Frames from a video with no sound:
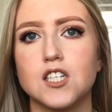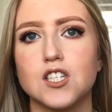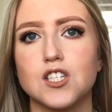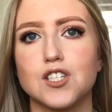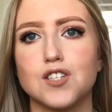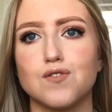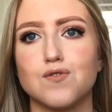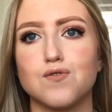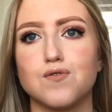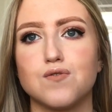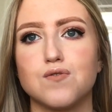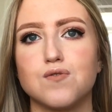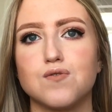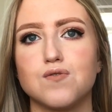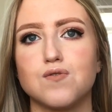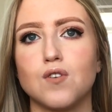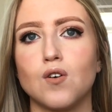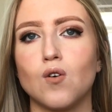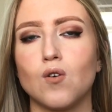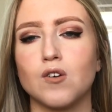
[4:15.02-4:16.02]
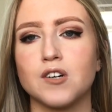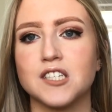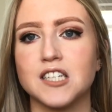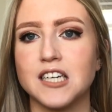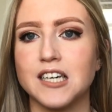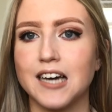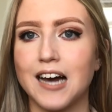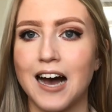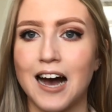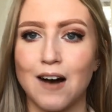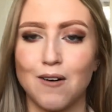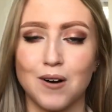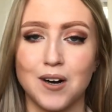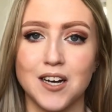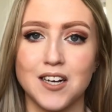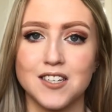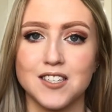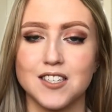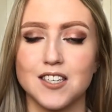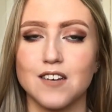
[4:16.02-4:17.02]
to 40
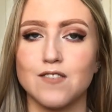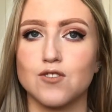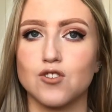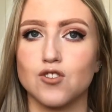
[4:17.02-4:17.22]
hours of